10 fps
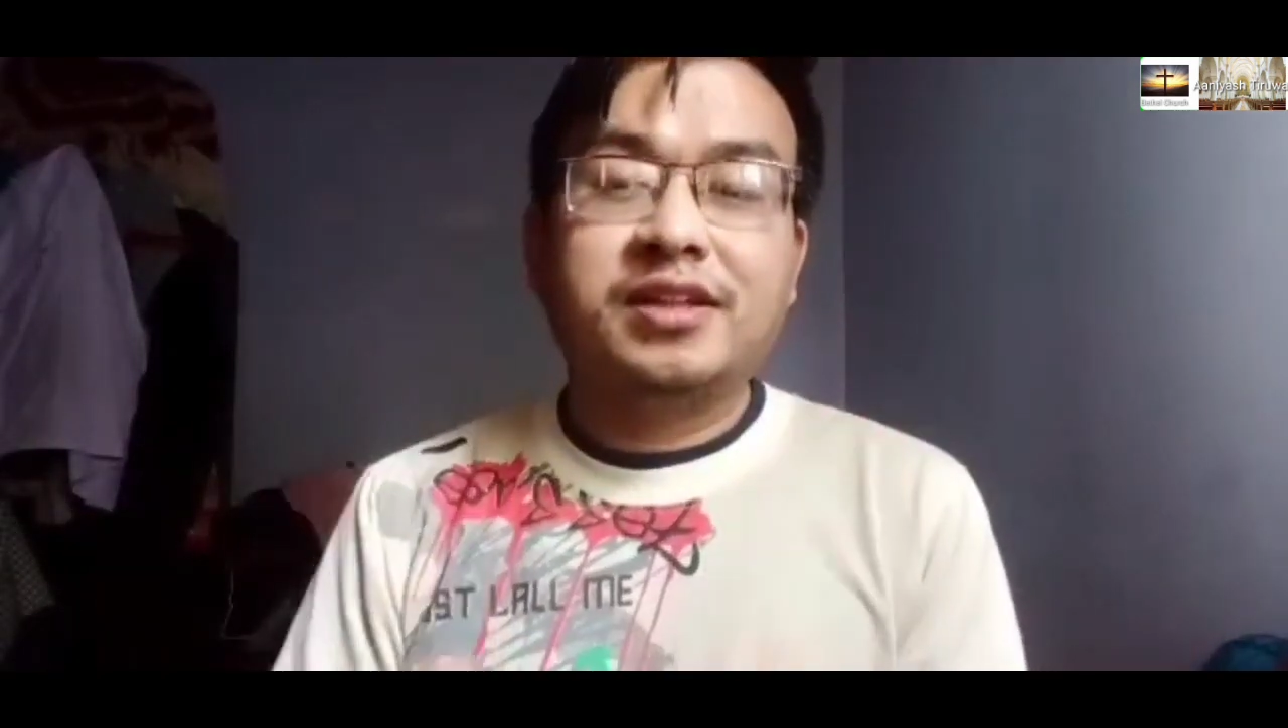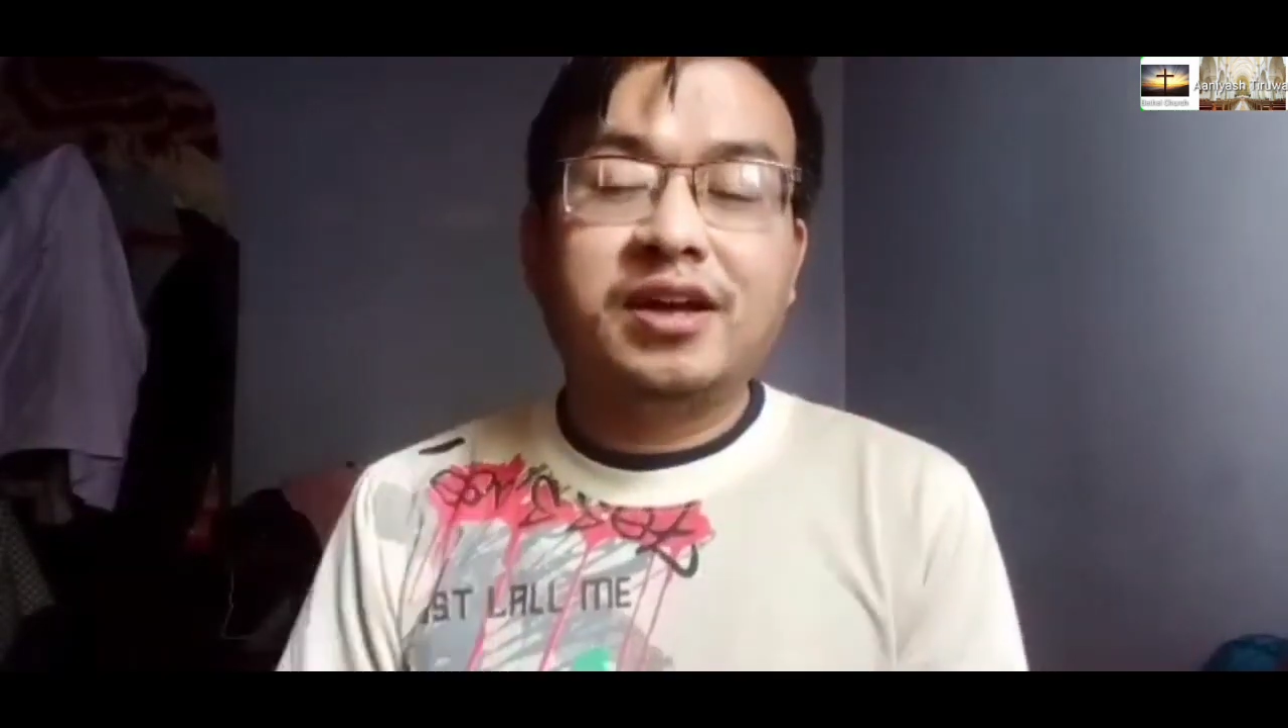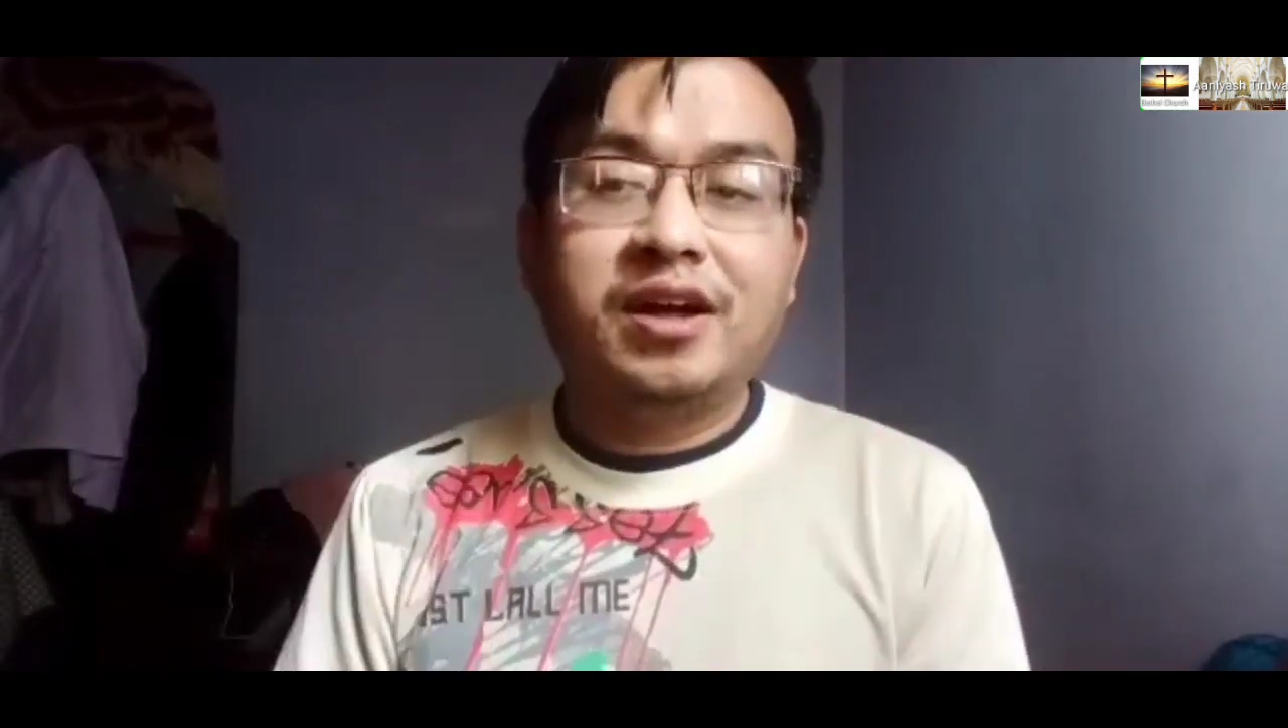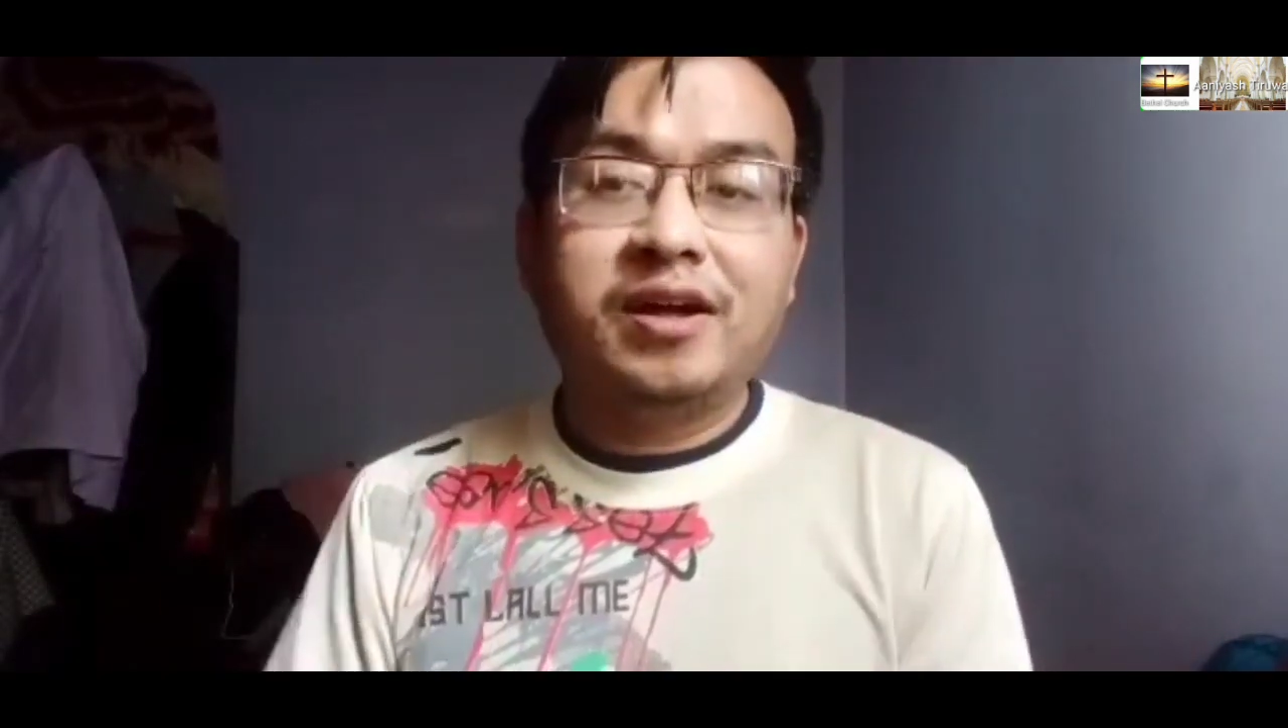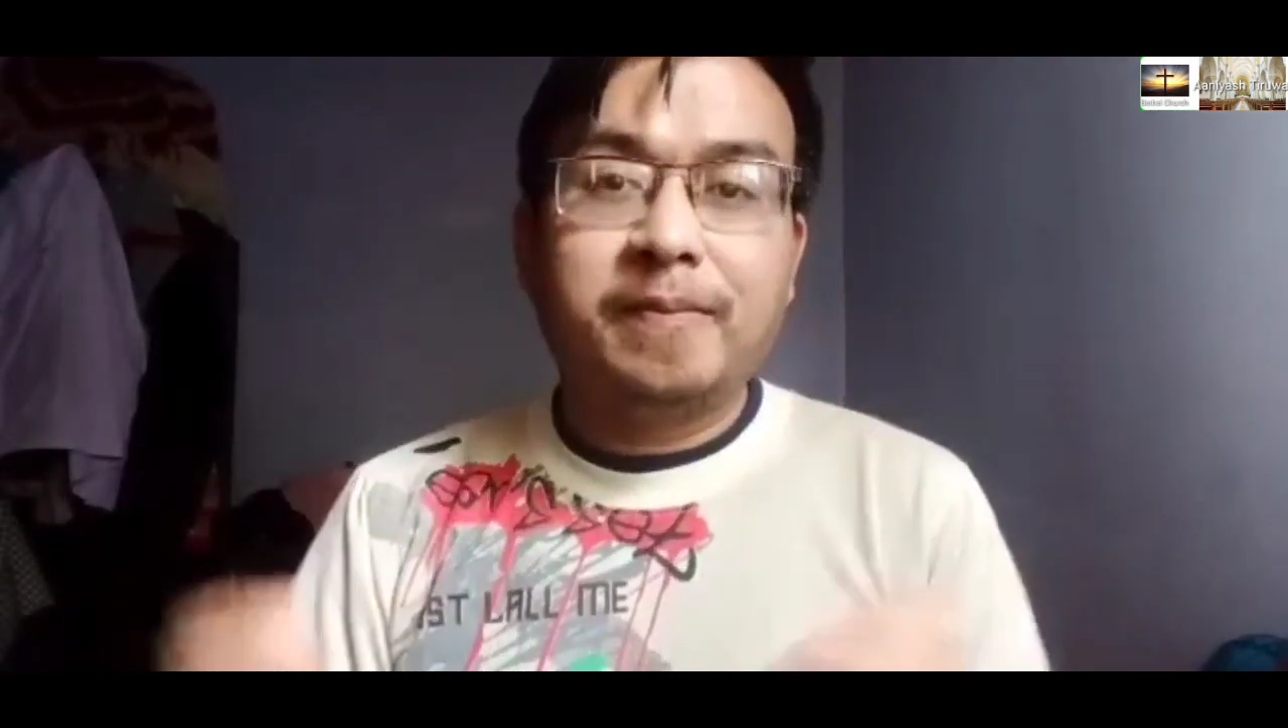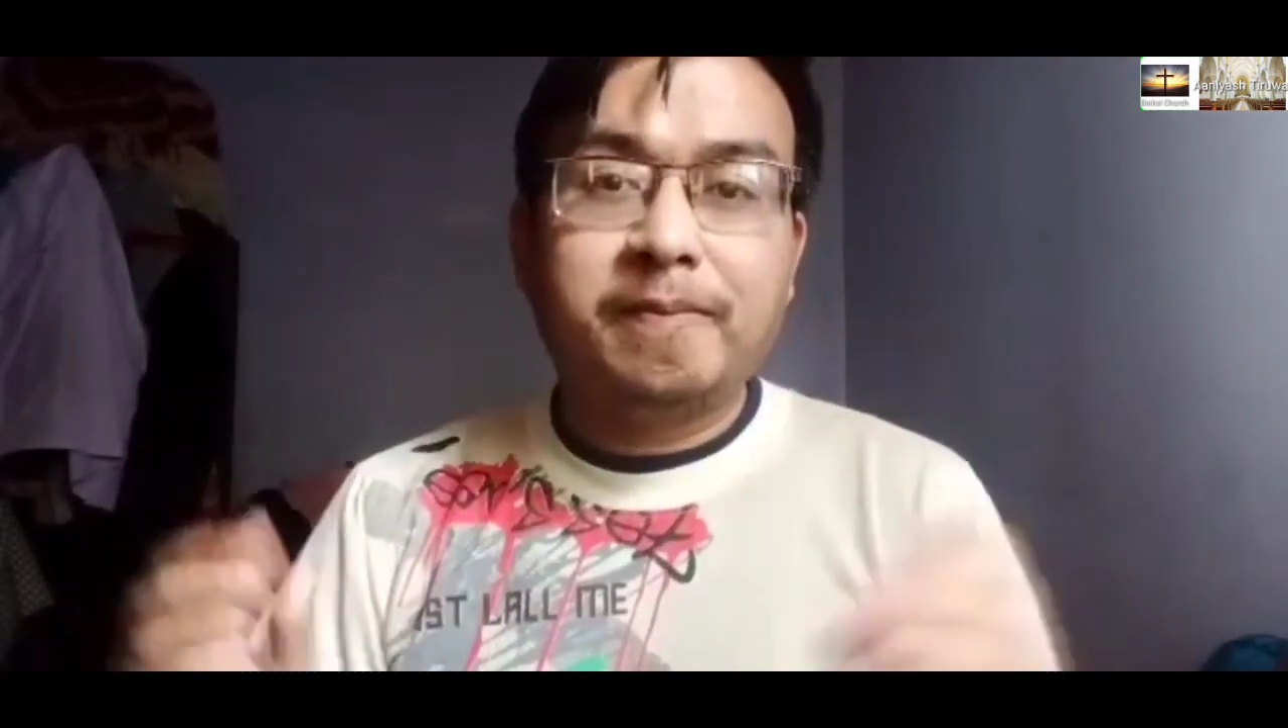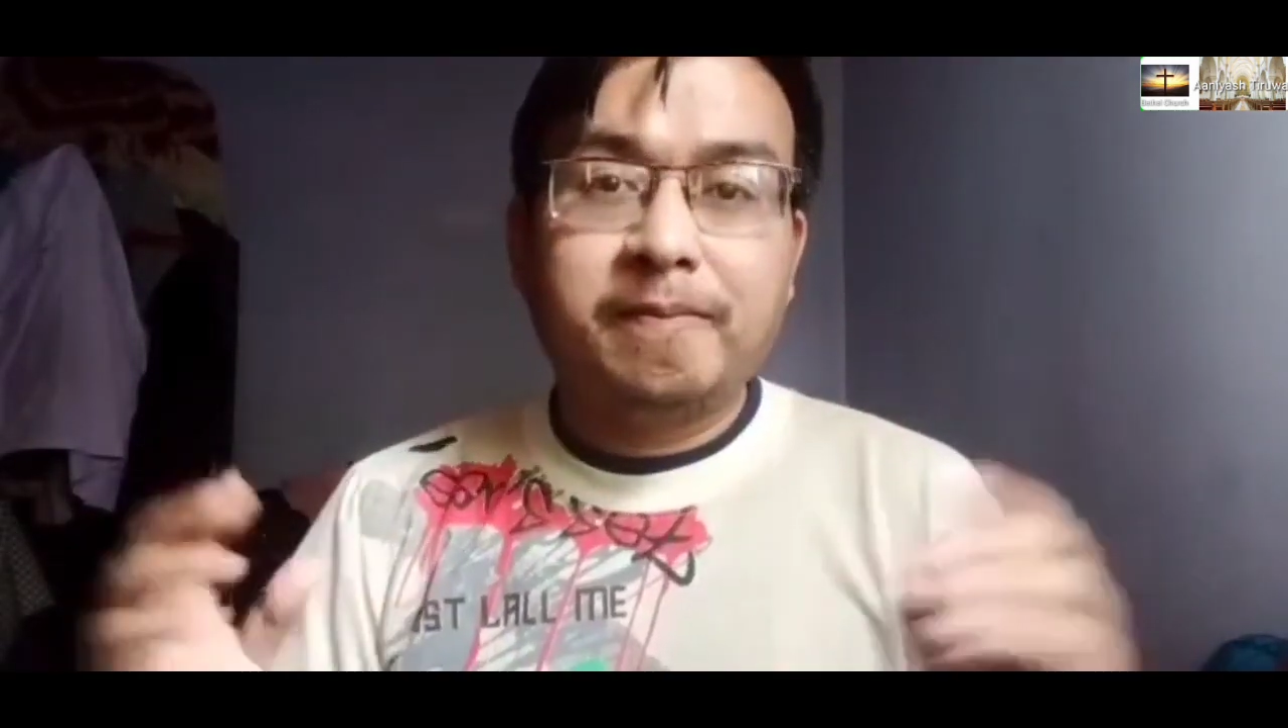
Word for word: the